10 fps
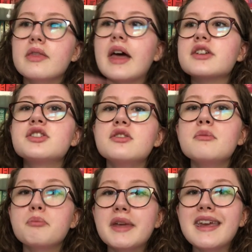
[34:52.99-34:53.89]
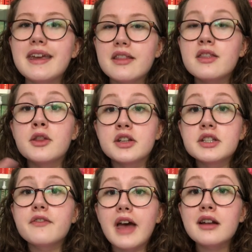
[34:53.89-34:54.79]
That shouldn't be the
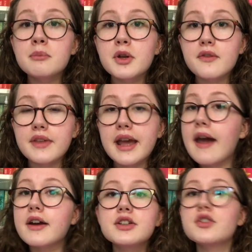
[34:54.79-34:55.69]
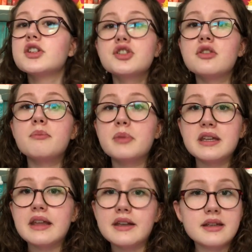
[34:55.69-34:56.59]
development of the character. It shouldn't be
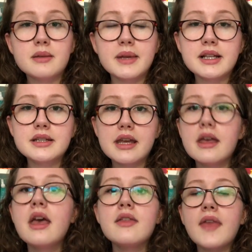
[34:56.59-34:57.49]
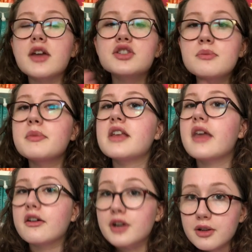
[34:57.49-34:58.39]
their disability. That shouldn't be
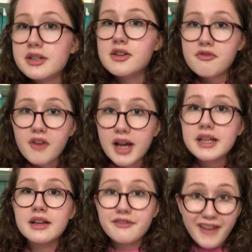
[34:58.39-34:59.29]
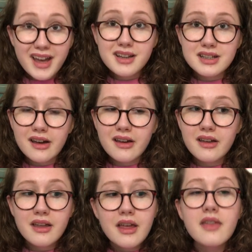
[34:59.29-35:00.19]
their only defining factor.
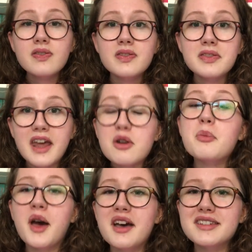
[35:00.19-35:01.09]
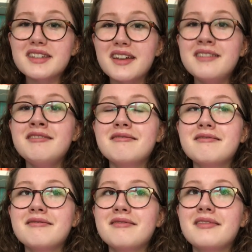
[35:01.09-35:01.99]
They're a person,
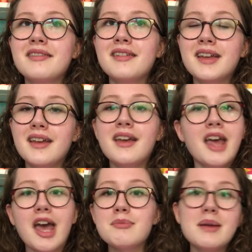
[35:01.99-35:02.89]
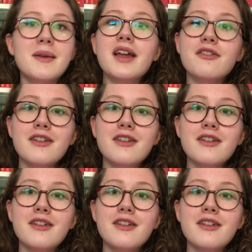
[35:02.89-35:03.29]
and maybe like